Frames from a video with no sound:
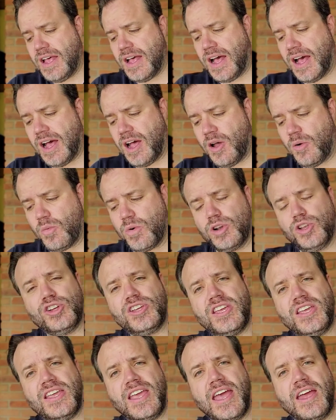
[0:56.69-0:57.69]
Uh, we're
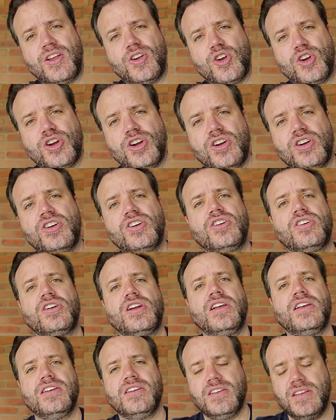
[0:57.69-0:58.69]
looking at her
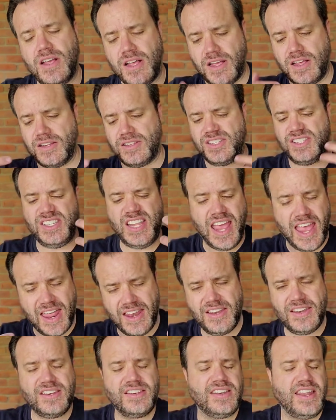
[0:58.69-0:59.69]
uh,
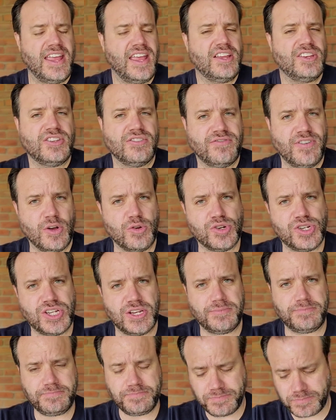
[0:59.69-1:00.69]
10 day
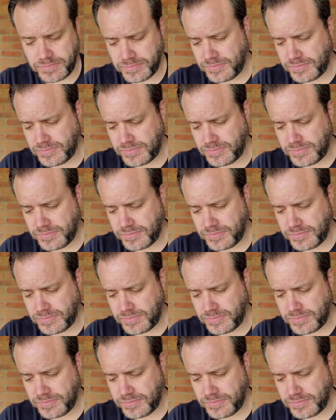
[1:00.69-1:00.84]
devotion